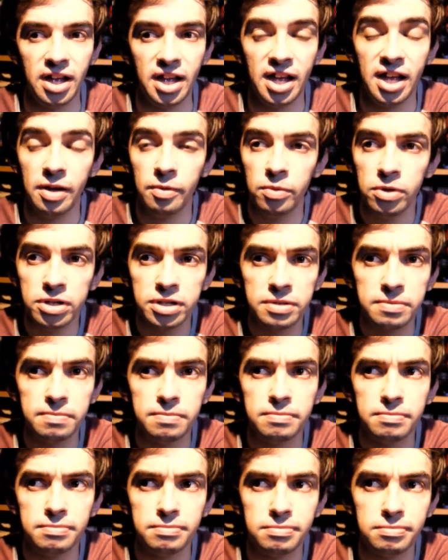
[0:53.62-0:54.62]
It was
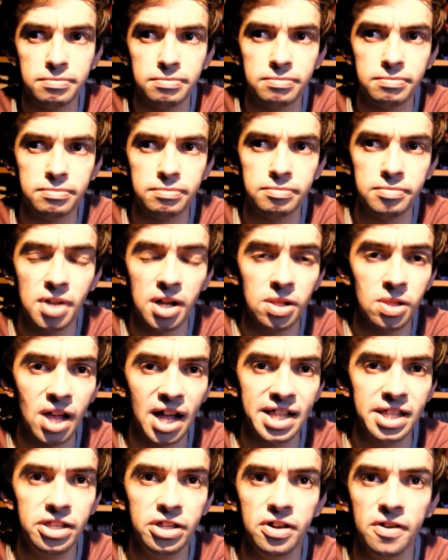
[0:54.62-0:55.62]
a
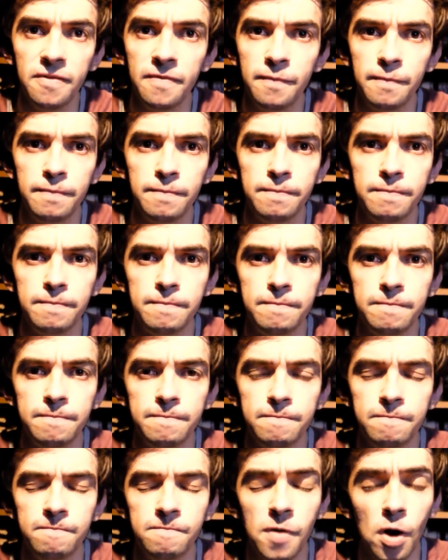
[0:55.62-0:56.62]
land of
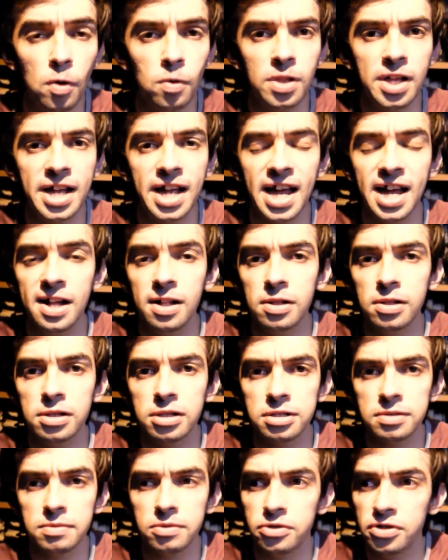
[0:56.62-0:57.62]
rolling
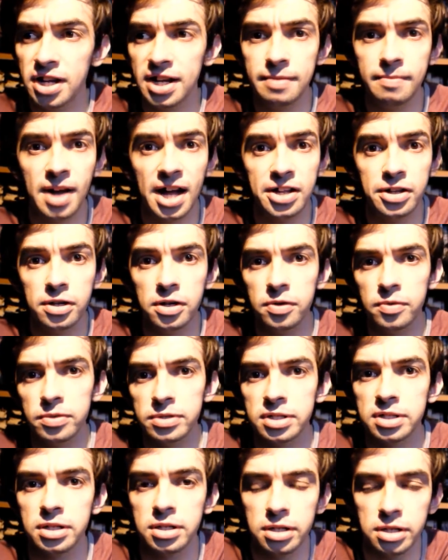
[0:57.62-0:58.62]
hills, green
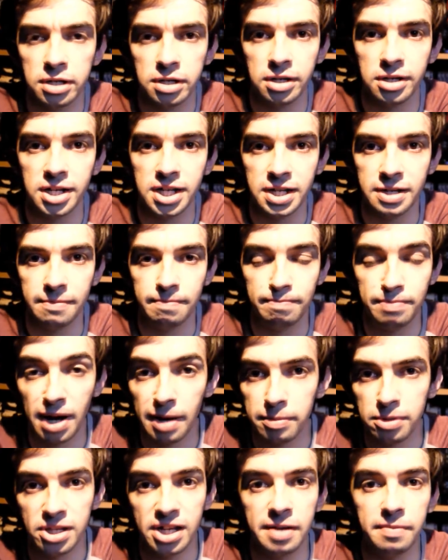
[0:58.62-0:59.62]
meadows,
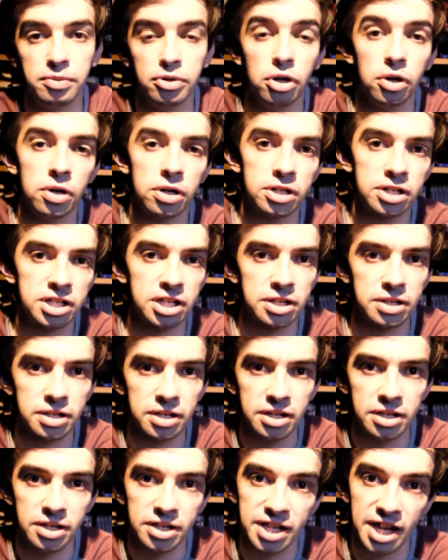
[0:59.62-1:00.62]
babbling brooks,
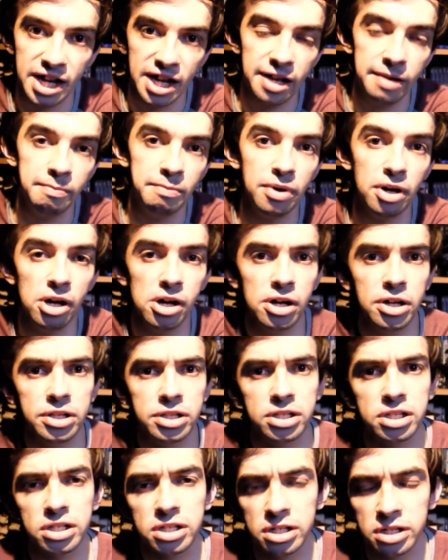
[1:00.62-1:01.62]
singing
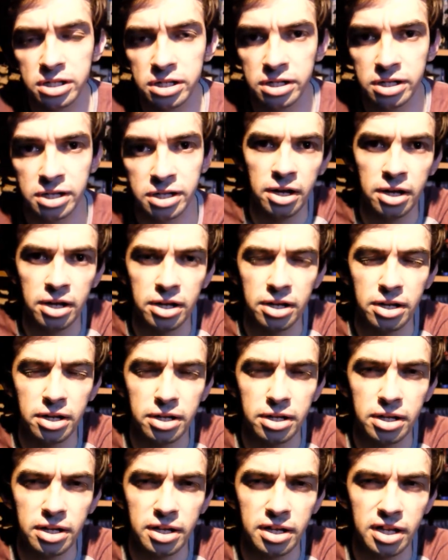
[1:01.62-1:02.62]
birds.
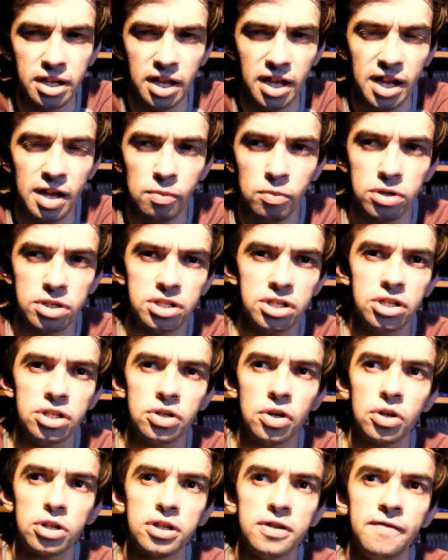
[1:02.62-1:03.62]
It was the
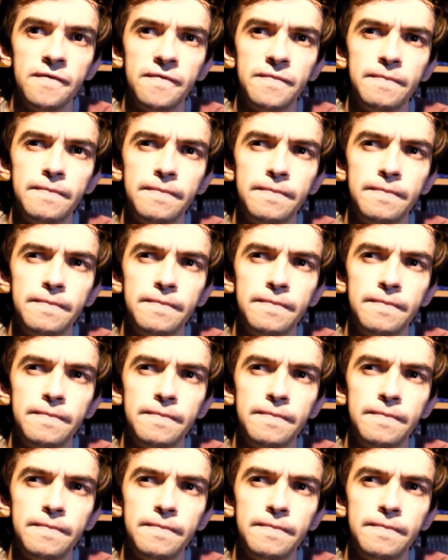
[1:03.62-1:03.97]
sort of